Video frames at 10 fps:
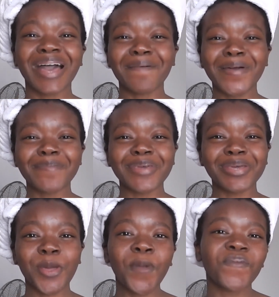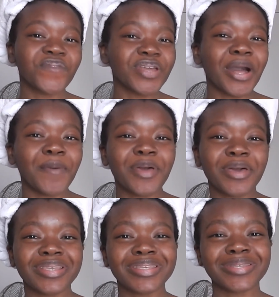That made me freak out a bit
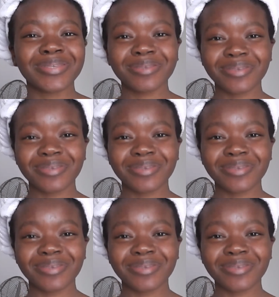because,